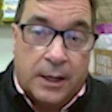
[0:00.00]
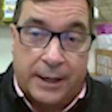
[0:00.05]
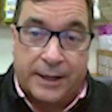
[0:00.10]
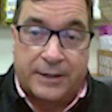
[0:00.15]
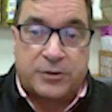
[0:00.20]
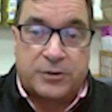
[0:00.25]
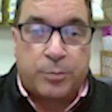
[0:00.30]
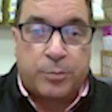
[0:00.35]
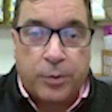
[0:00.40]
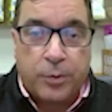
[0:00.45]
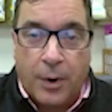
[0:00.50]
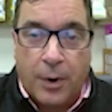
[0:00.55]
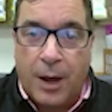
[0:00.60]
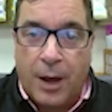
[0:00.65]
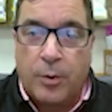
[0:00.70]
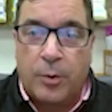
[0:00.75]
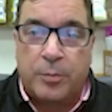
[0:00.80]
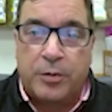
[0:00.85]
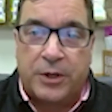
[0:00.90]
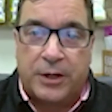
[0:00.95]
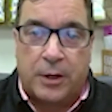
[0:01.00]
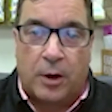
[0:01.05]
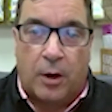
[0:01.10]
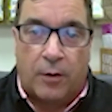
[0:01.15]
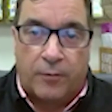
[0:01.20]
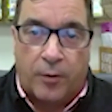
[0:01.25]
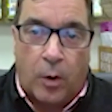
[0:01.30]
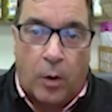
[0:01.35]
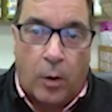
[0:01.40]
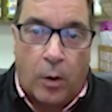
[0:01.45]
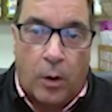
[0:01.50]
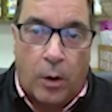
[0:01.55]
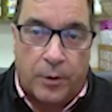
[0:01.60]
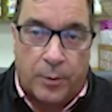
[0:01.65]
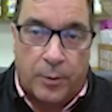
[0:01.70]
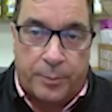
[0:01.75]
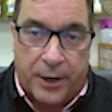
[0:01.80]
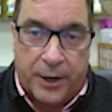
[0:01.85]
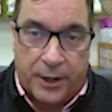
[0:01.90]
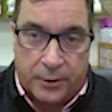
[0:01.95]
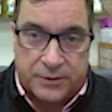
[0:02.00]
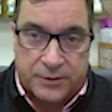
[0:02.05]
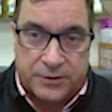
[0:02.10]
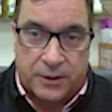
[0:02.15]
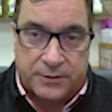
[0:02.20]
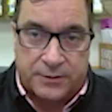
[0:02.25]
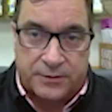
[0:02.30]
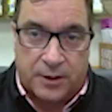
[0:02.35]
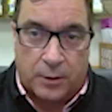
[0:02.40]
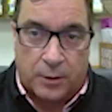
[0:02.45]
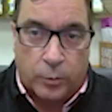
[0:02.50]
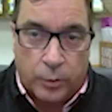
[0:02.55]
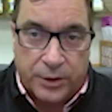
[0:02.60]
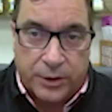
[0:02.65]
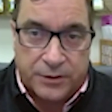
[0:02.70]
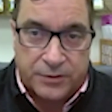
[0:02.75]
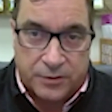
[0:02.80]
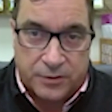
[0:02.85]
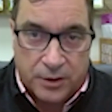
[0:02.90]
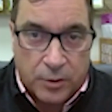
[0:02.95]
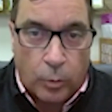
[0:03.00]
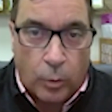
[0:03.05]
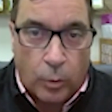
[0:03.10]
it's probably, of all the parasites that we see,